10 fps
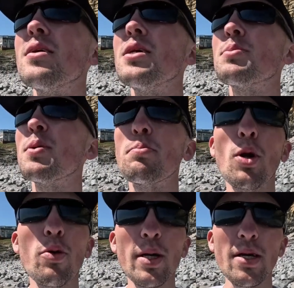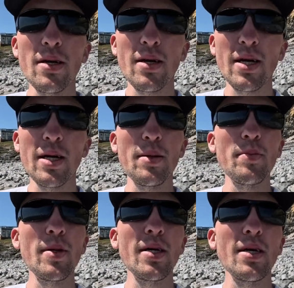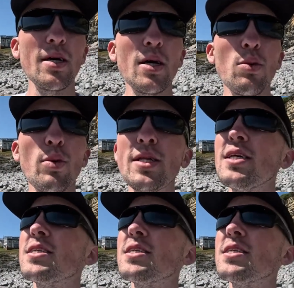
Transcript: It's a bit blowy, windy,